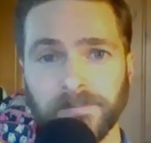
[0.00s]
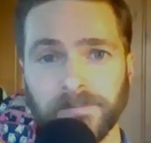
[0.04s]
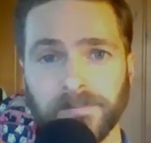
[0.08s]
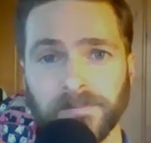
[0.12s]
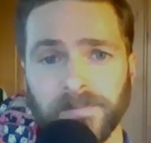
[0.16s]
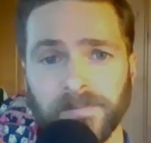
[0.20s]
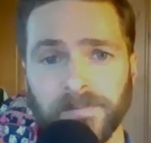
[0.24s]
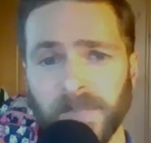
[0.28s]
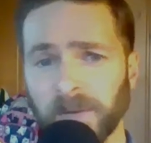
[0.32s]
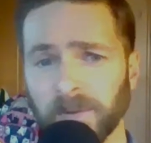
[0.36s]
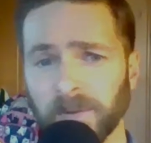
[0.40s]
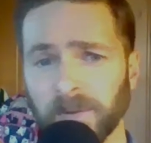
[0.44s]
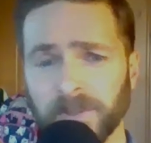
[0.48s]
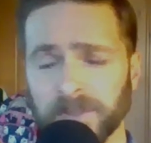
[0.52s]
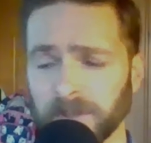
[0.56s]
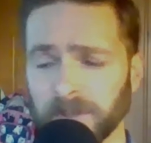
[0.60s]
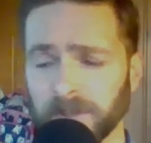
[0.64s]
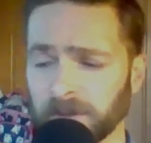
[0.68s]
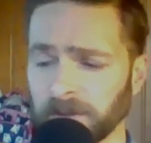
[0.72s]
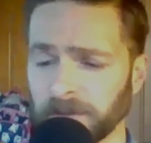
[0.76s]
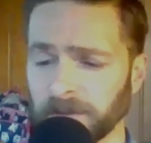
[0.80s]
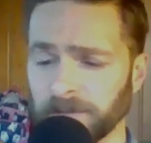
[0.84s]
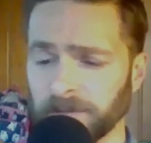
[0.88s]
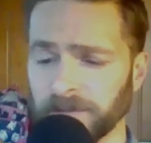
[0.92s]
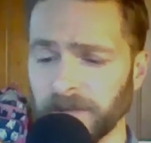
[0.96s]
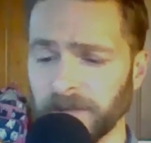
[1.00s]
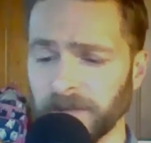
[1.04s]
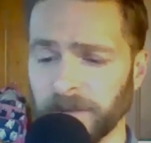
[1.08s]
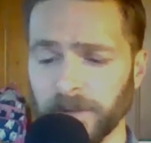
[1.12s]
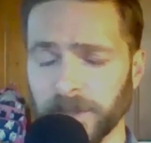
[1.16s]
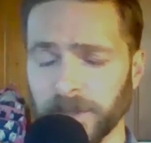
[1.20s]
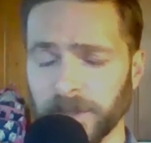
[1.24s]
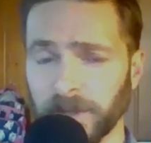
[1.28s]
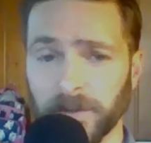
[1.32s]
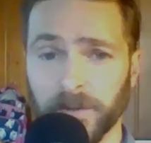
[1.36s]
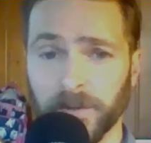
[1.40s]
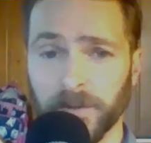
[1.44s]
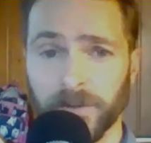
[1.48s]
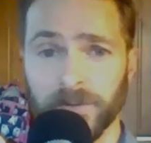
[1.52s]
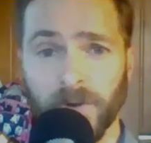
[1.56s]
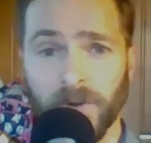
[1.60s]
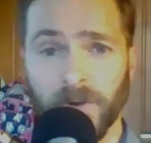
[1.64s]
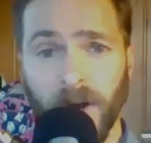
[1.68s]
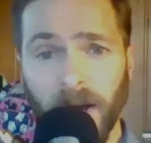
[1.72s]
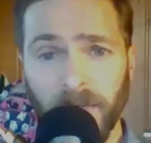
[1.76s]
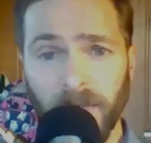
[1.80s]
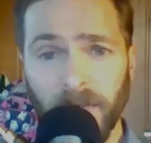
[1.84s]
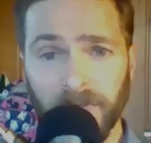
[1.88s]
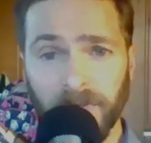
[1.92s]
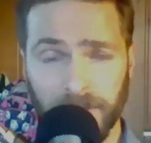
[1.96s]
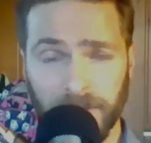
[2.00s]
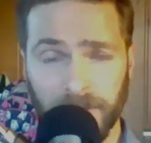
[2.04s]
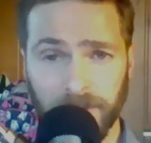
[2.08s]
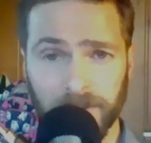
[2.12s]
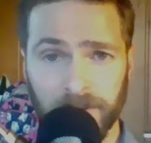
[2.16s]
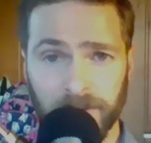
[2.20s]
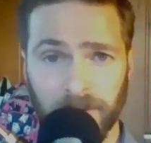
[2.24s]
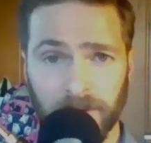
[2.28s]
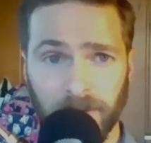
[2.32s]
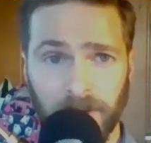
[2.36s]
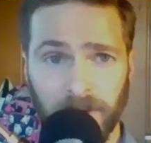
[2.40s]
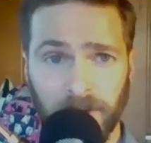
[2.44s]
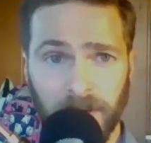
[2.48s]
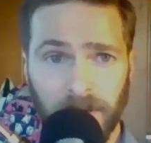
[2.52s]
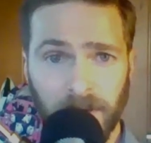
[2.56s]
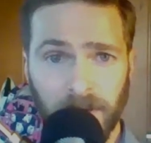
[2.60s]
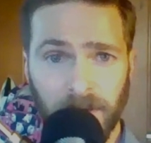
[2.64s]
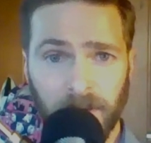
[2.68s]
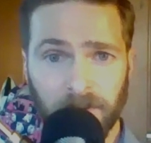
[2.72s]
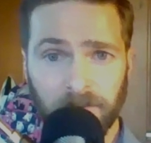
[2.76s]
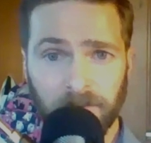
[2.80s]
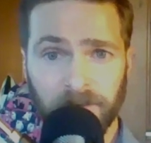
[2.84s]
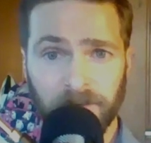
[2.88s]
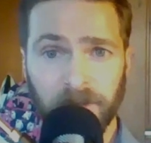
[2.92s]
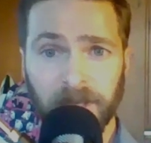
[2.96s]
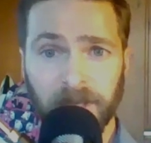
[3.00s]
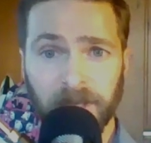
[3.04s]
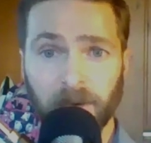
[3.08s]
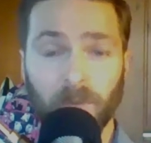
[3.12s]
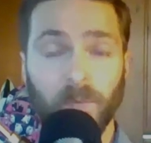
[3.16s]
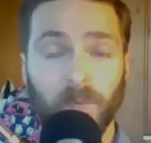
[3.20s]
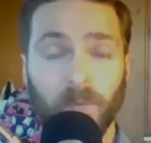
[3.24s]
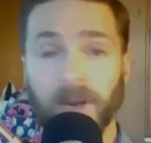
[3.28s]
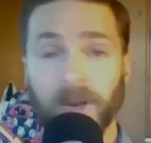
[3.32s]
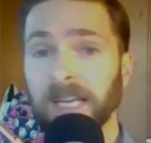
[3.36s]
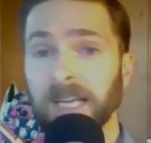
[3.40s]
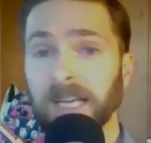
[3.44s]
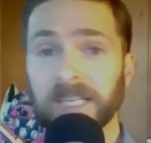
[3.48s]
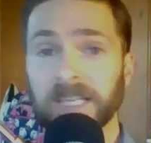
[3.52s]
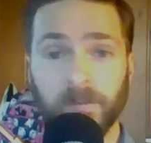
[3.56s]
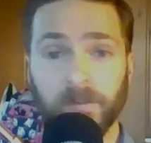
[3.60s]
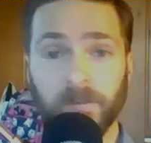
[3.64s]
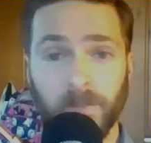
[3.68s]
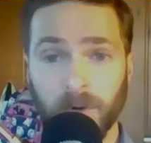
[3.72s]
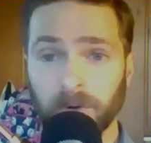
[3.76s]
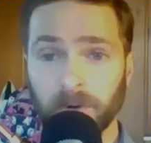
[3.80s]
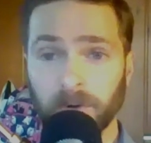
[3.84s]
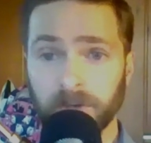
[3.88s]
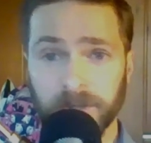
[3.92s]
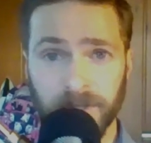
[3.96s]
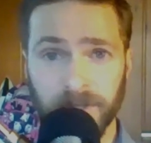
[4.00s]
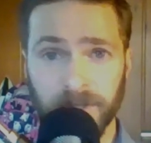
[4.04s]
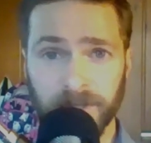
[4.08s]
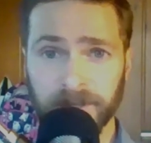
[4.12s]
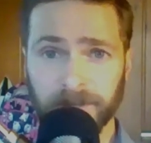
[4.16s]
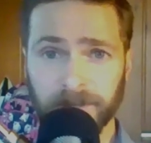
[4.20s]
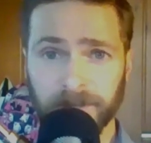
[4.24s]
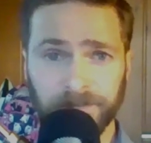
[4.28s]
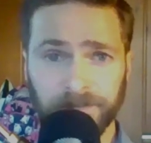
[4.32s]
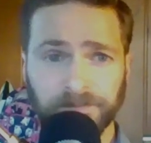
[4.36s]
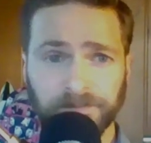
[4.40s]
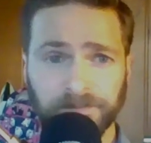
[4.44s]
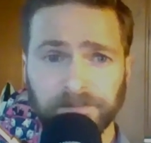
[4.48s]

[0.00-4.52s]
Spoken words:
They were still distraught. They were still feeling a range of emotions.